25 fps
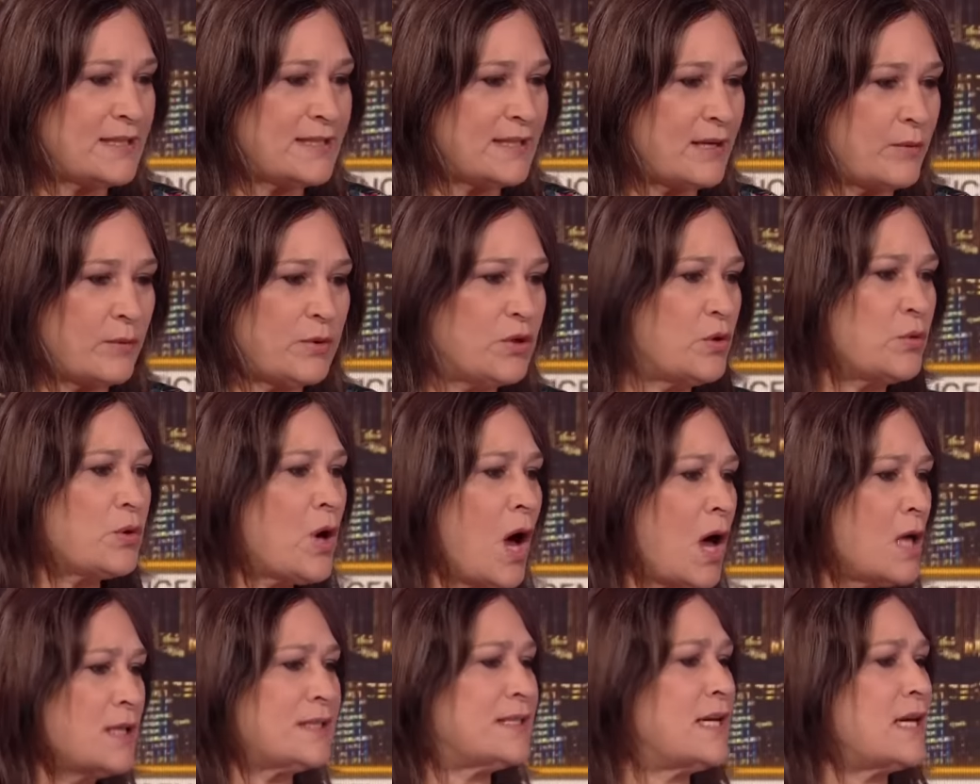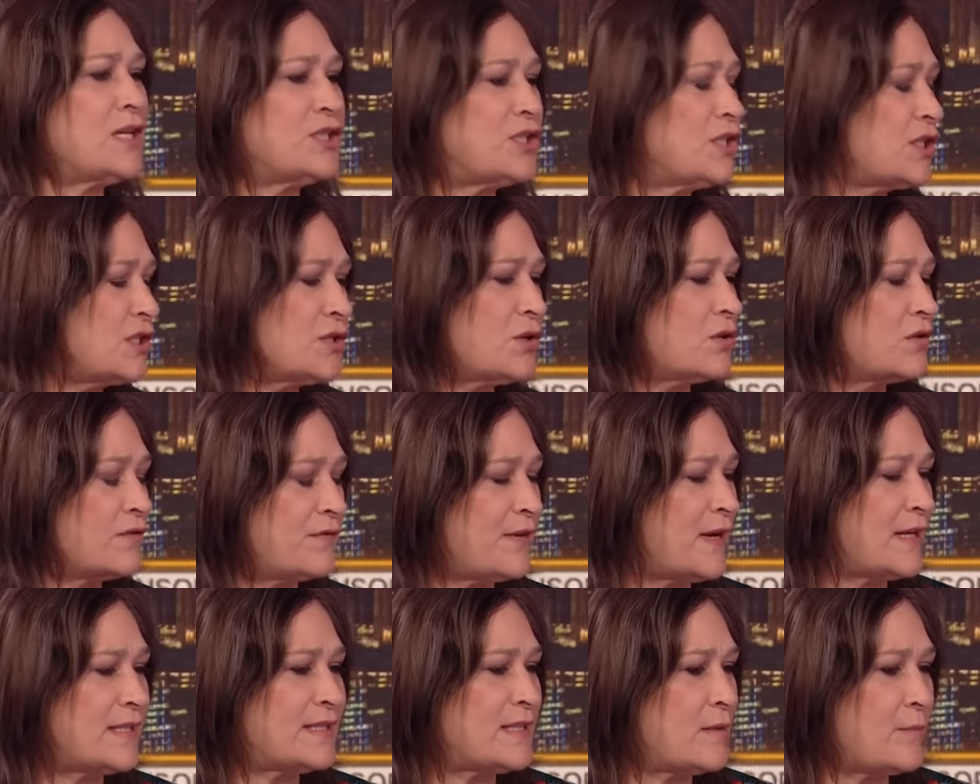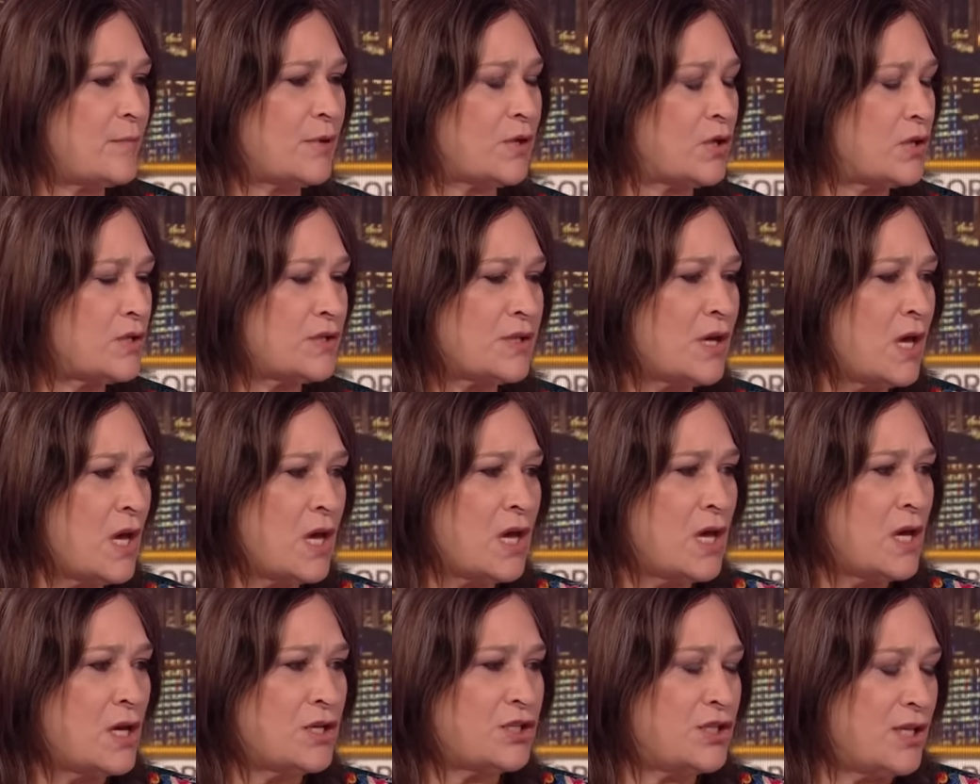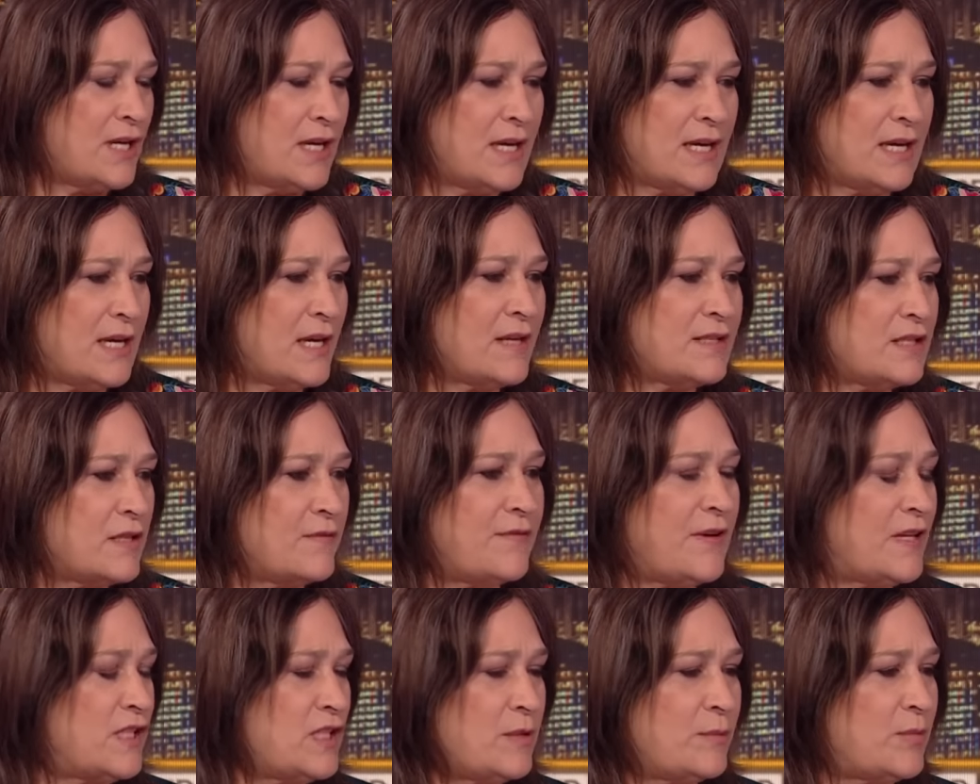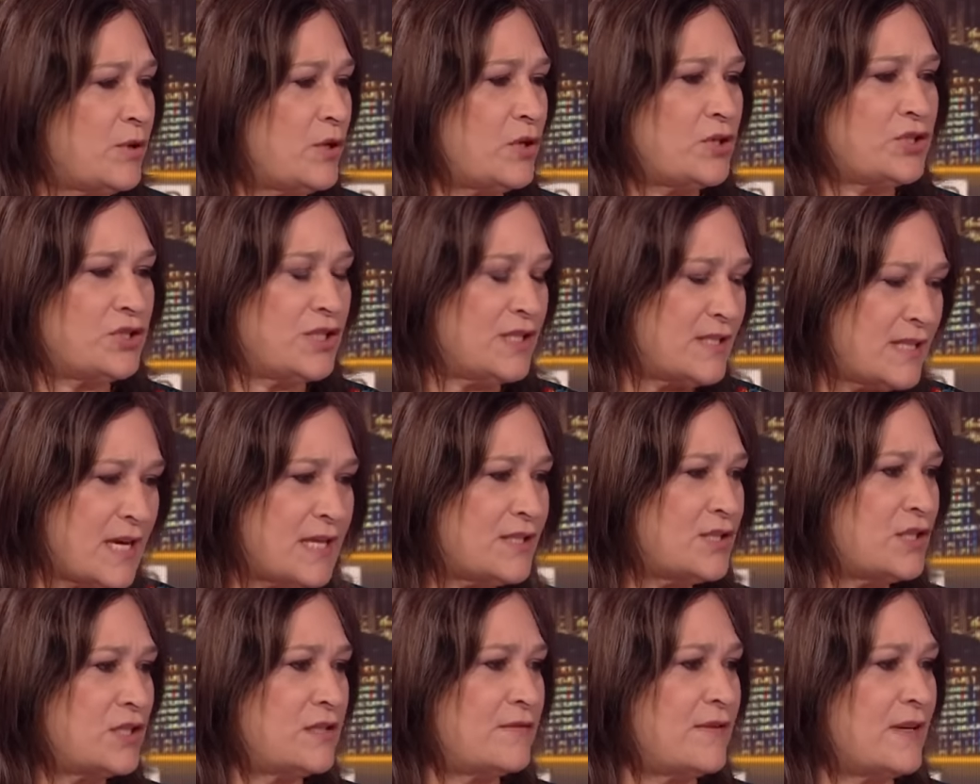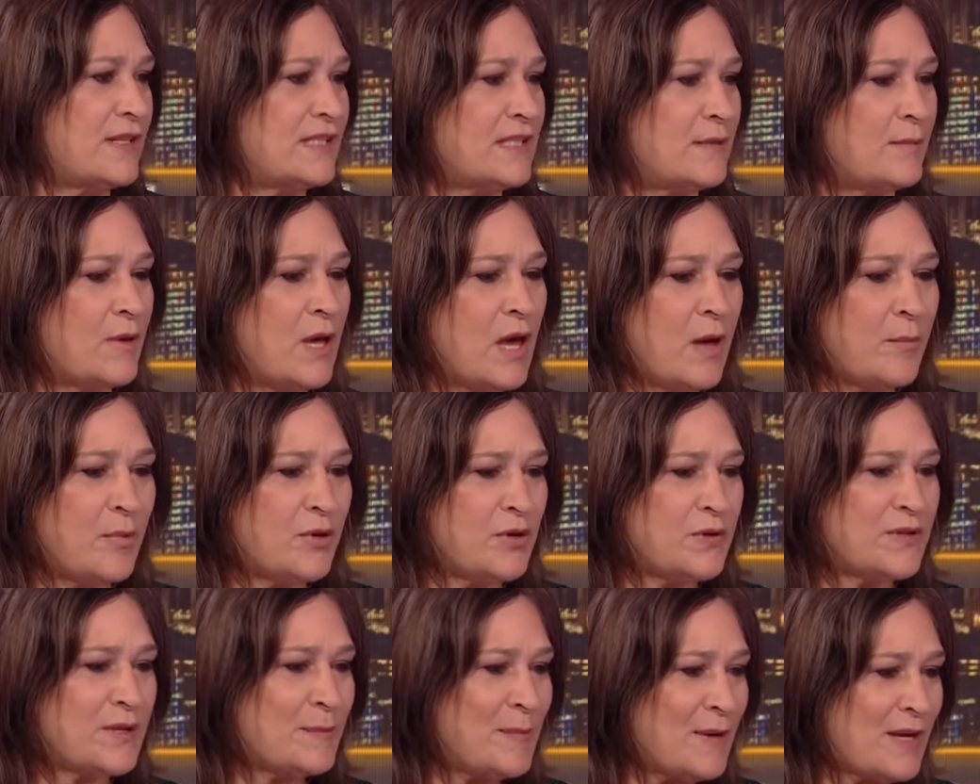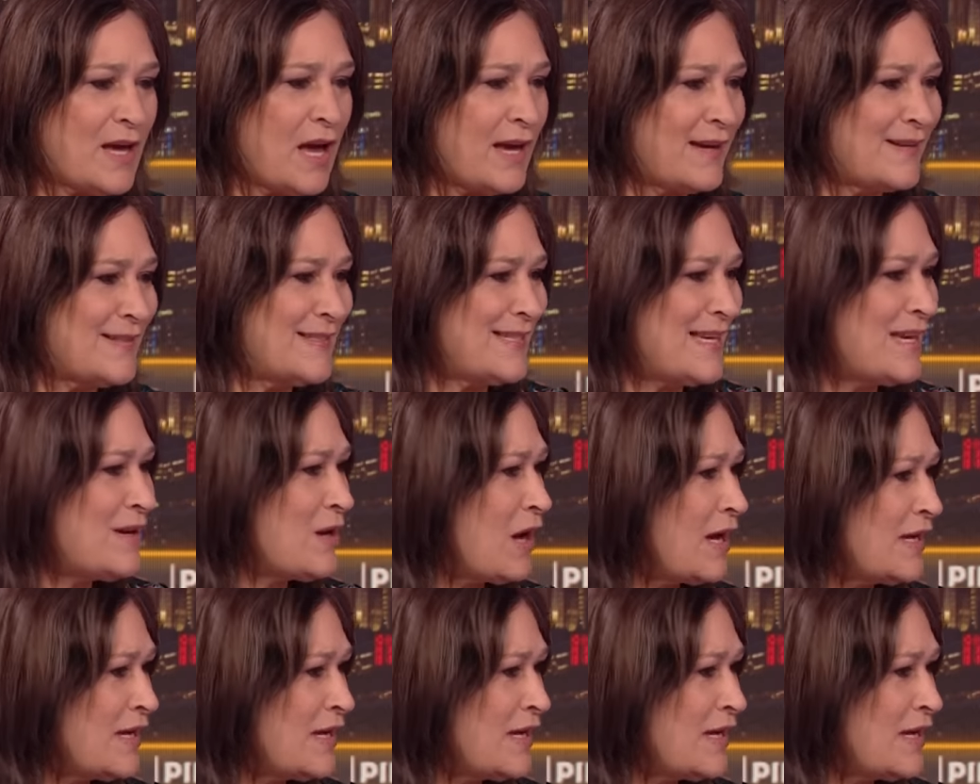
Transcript: is like well you can't say she's not a victim because mm. she is a victim because she says she's a victim but you say but i see